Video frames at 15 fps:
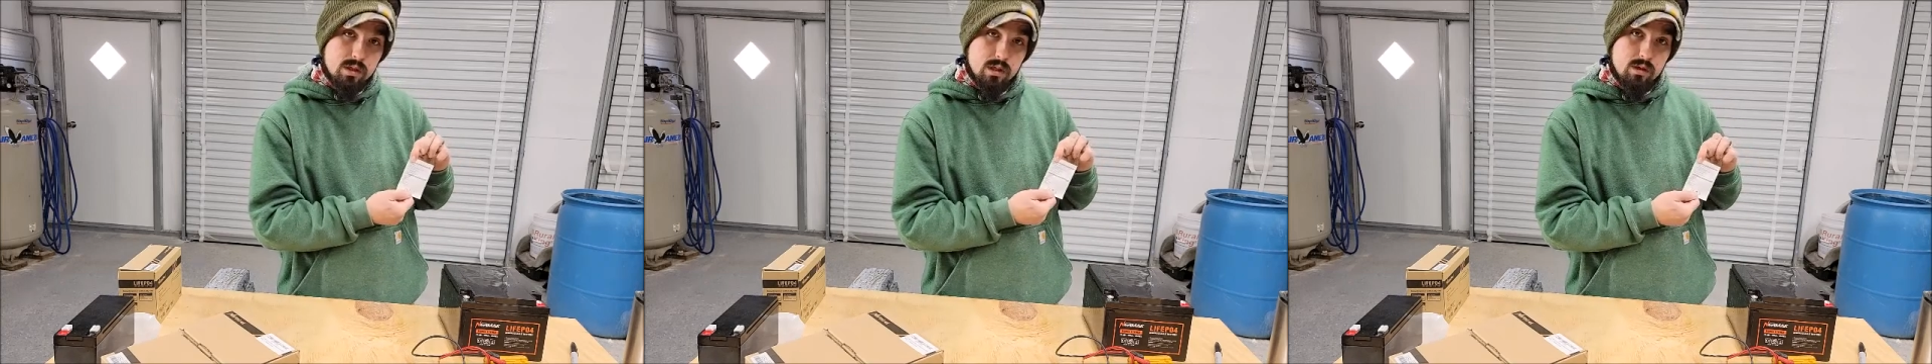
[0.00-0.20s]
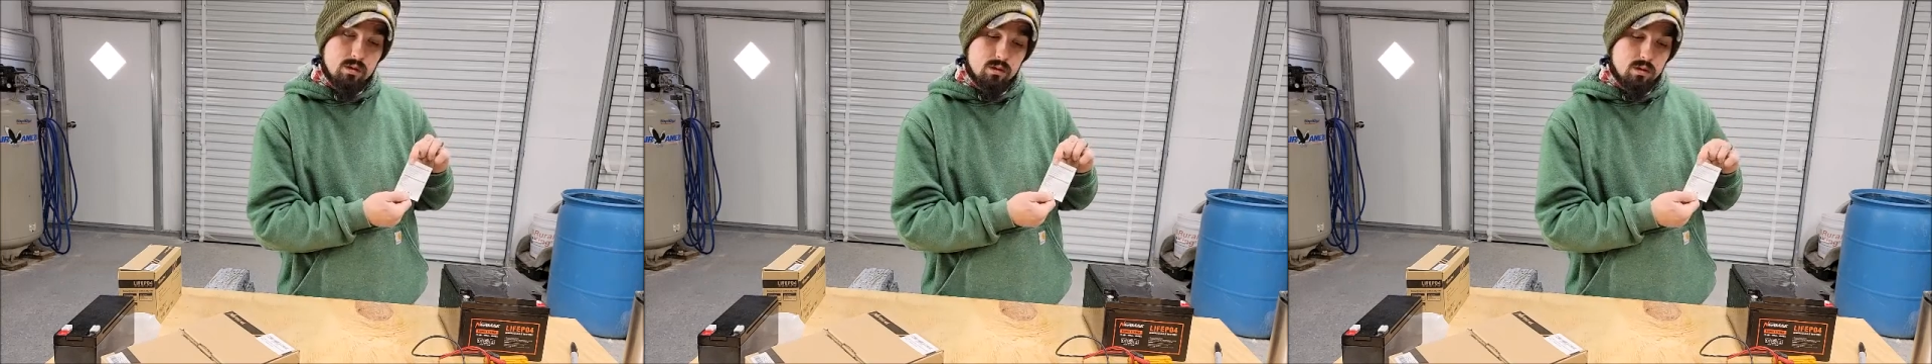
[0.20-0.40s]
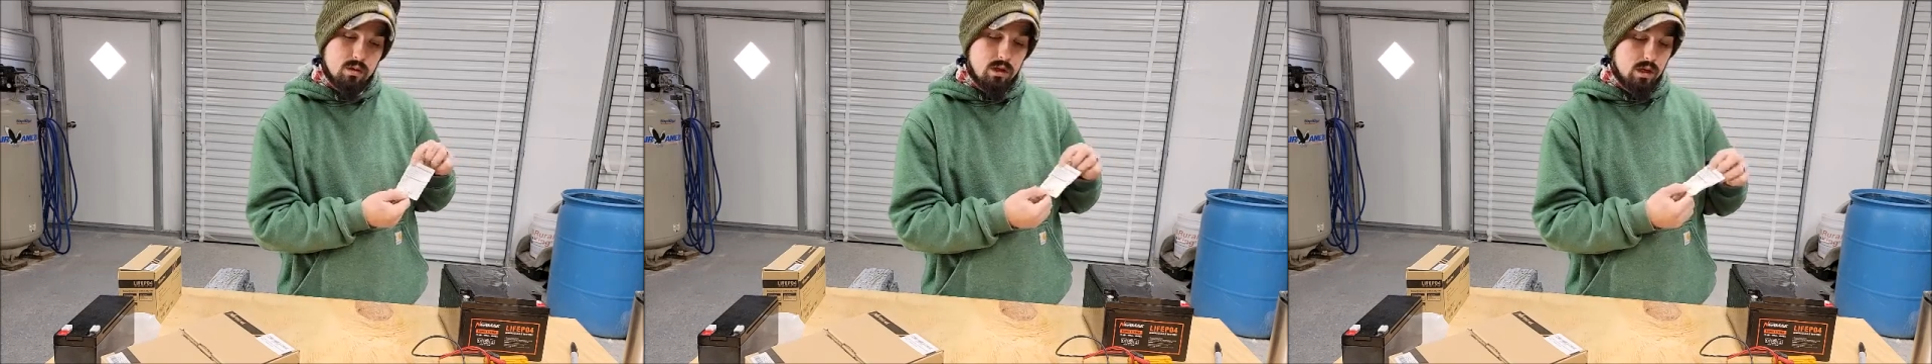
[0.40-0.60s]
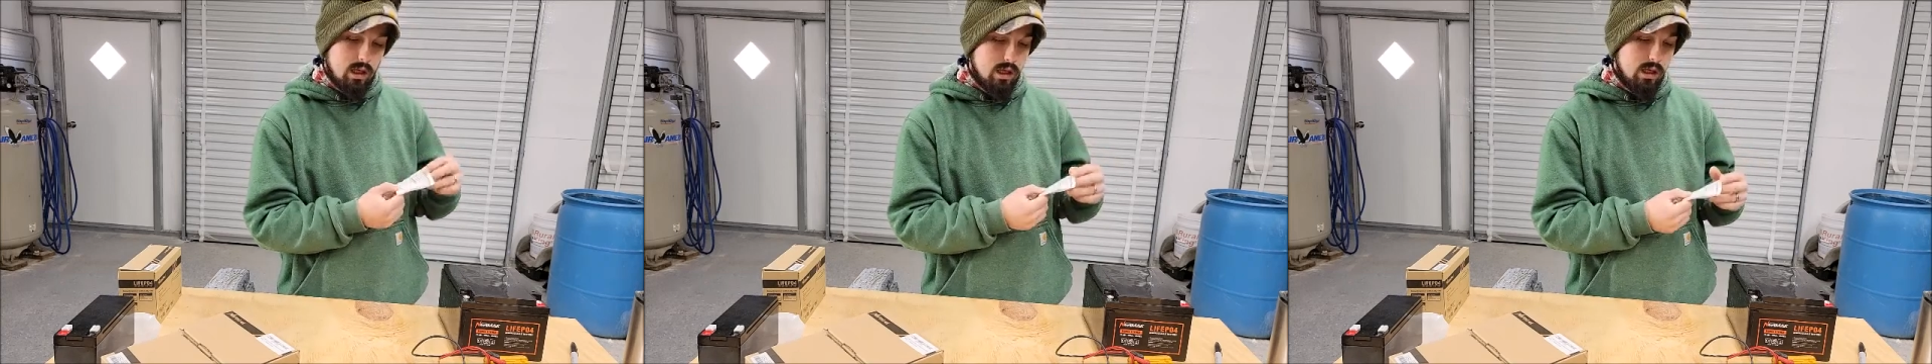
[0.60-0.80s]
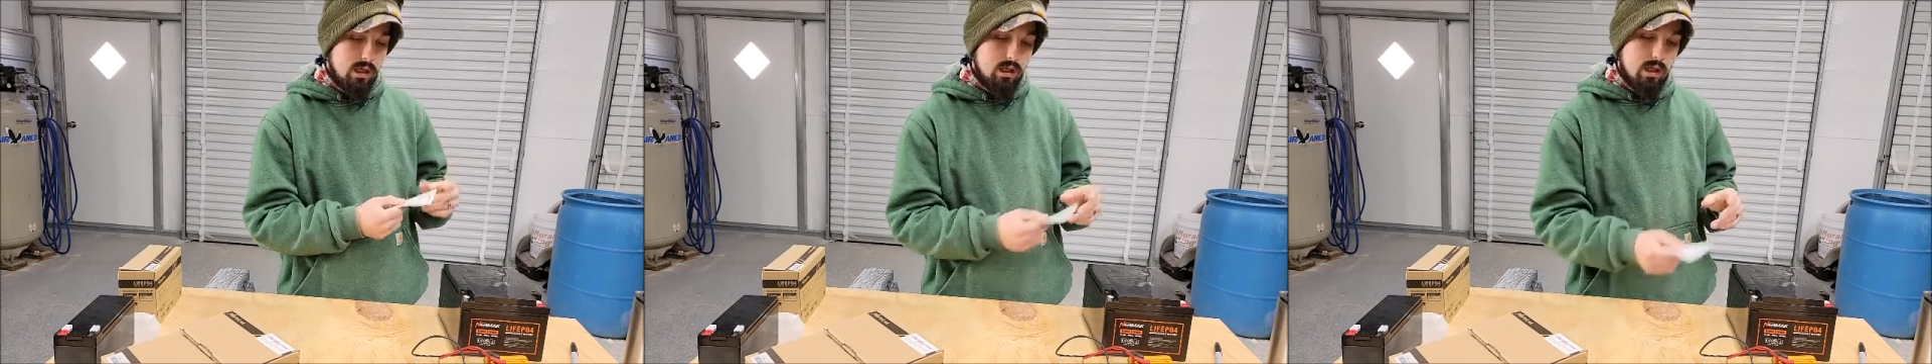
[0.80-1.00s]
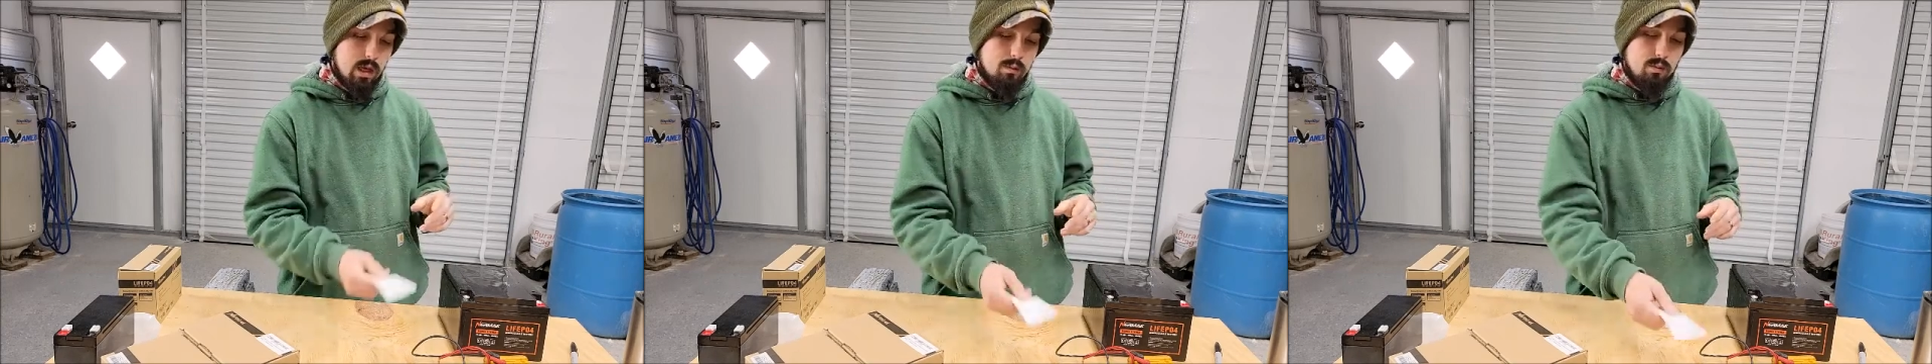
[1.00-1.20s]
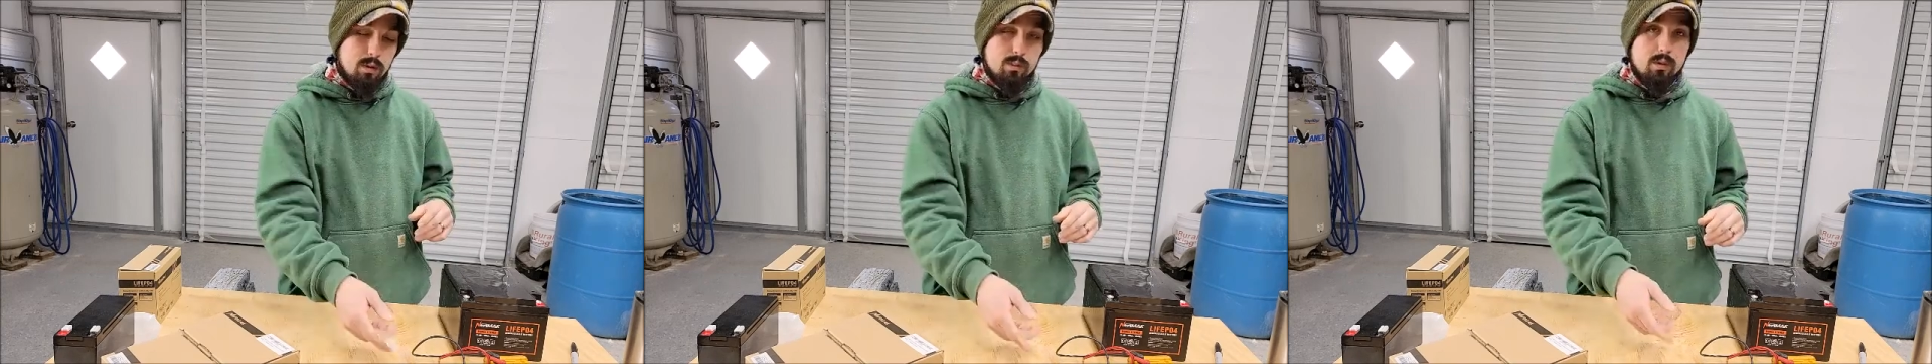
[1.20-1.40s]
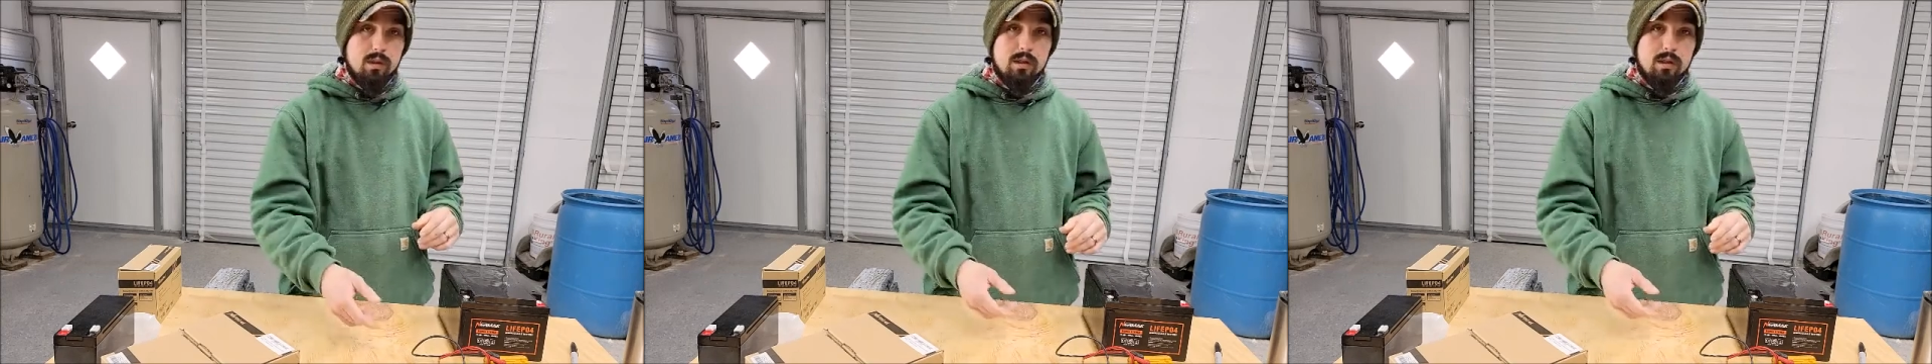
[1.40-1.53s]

here, and I'm going to put a